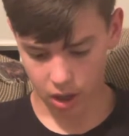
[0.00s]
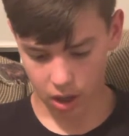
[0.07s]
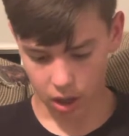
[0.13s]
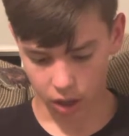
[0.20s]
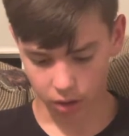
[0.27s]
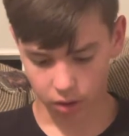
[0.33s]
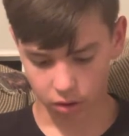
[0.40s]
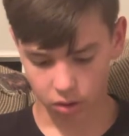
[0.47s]
All
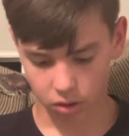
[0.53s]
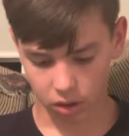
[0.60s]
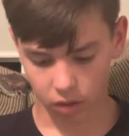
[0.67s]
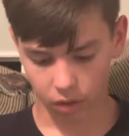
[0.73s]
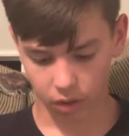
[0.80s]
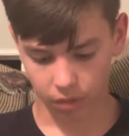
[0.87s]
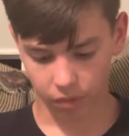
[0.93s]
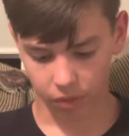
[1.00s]
those who live
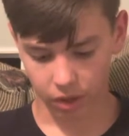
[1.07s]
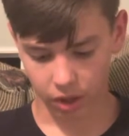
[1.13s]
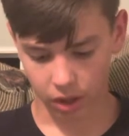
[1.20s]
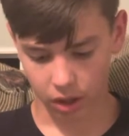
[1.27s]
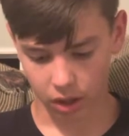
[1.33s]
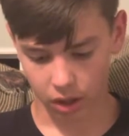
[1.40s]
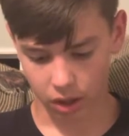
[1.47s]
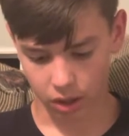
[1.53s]
on the
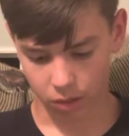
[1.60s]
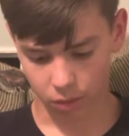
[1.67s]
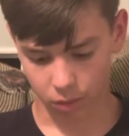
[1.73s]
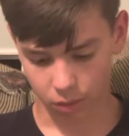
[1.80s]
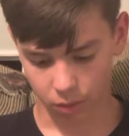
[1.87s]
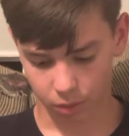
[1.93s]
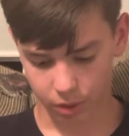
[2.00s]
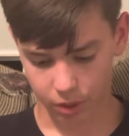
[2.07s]
earth
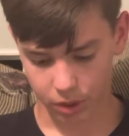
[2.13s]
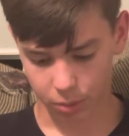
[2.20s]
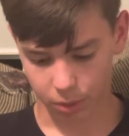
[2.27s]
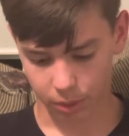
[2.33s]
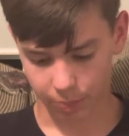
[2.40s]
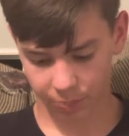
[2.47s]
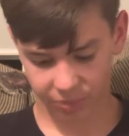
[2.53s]
will worship it.